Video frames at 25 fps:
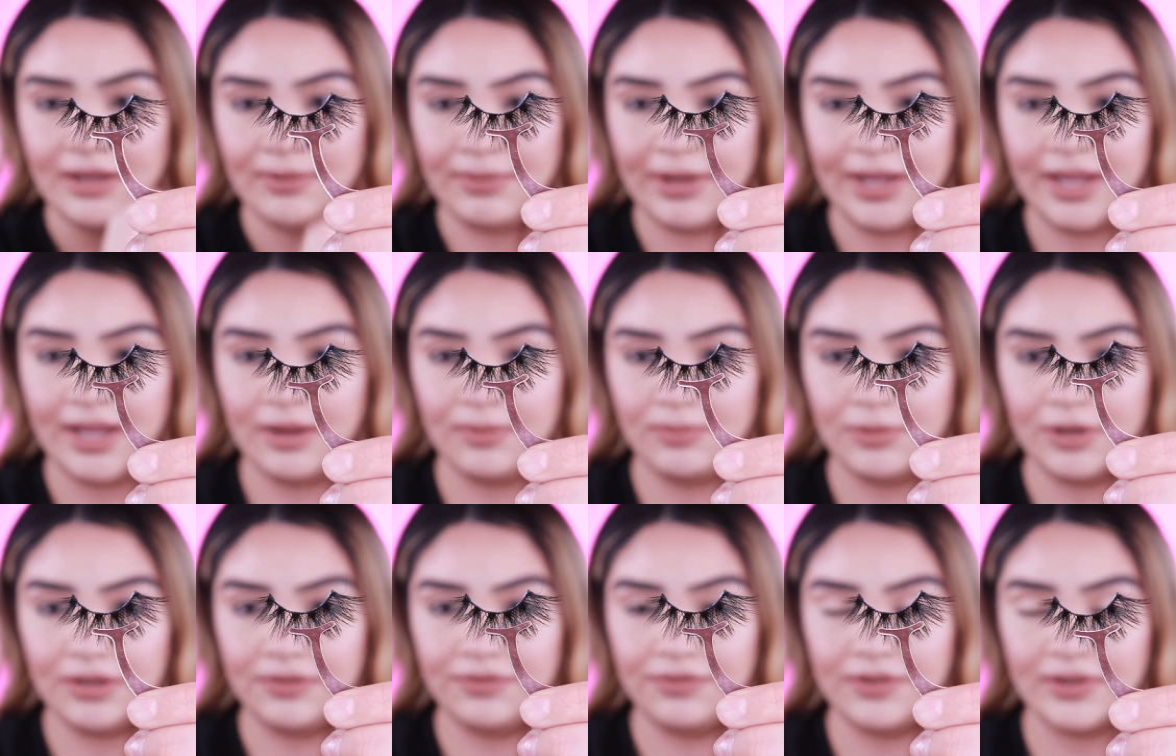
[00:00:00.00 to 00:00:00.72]
get my
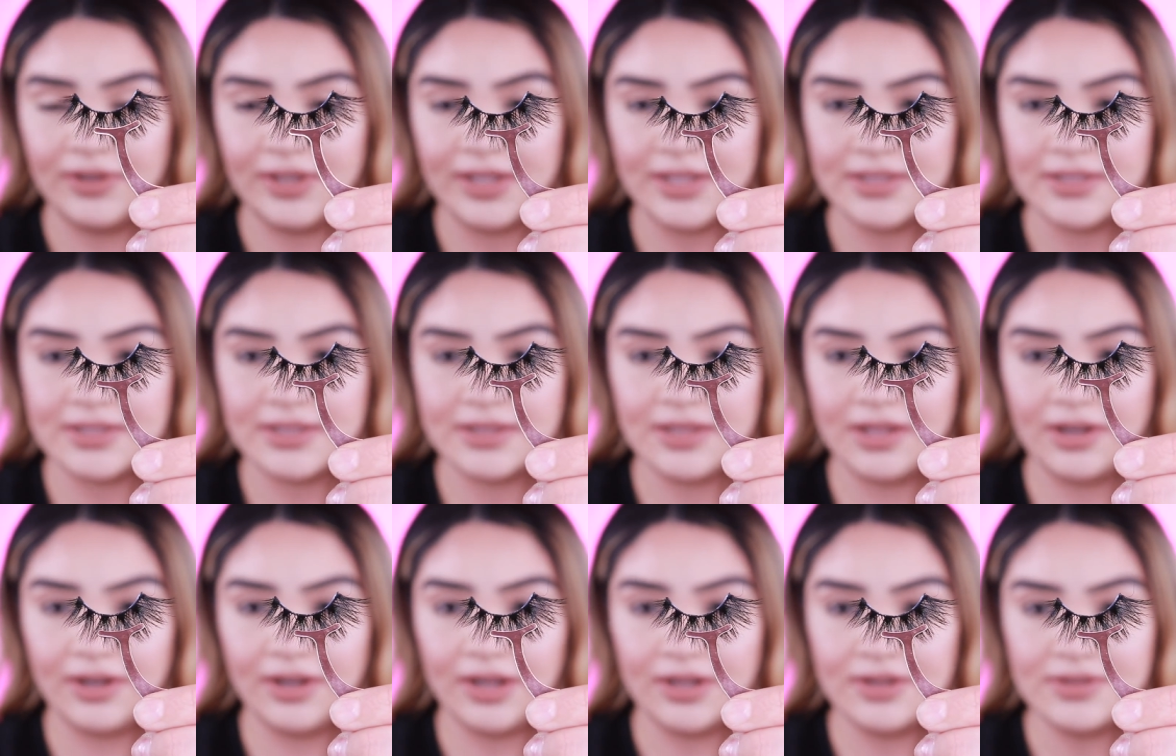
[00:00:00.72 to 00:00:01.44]
camera to focus.
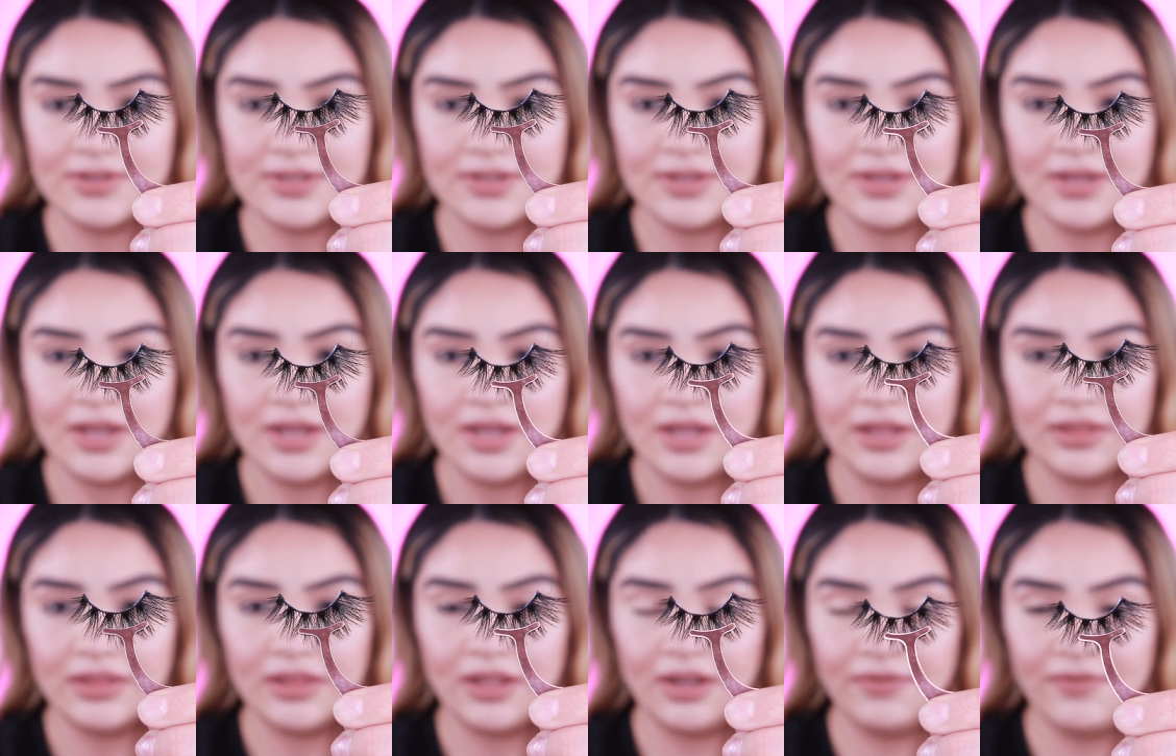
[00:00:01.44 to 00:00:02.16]
There it goes.
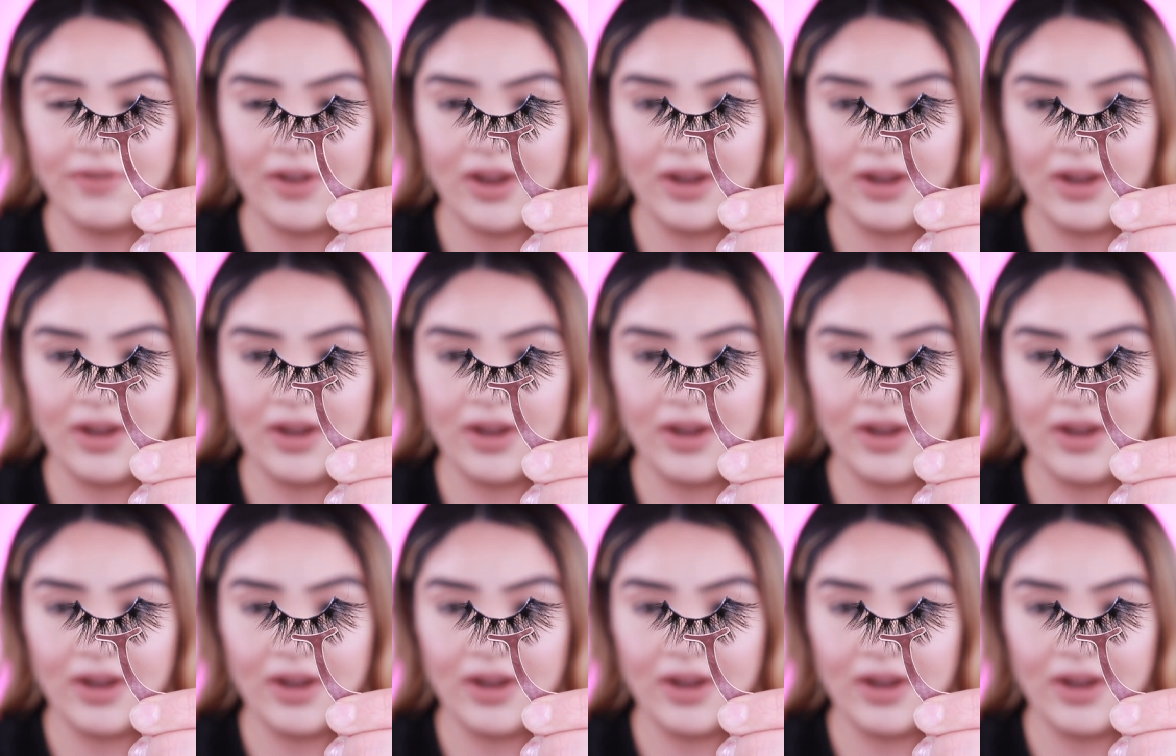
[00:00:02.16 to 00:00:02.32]
They're